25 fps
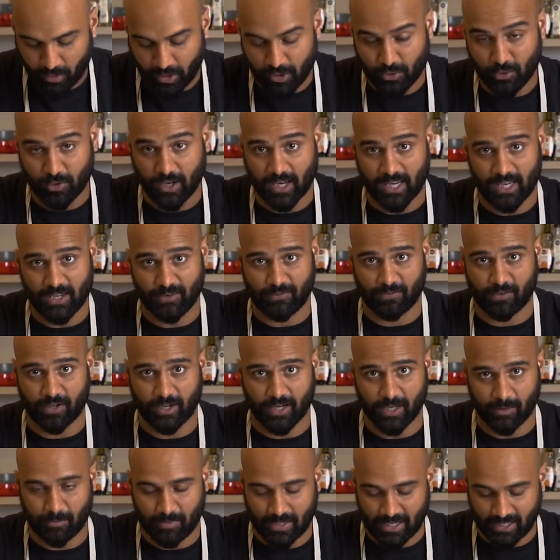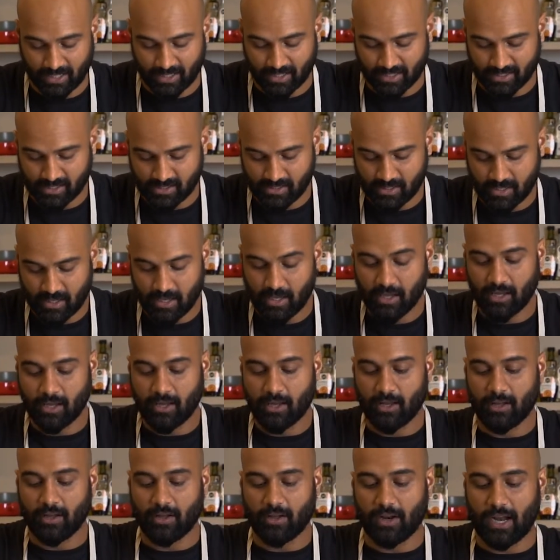where you can lift it up like this,
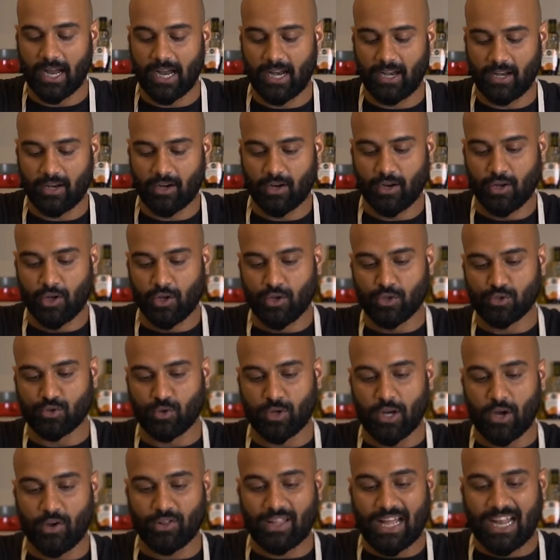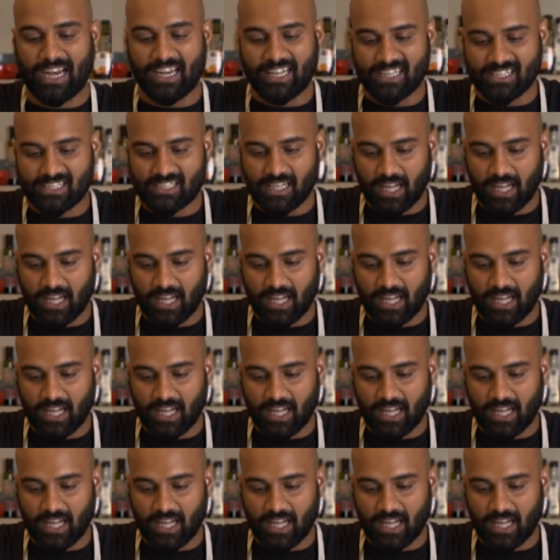right? So now that is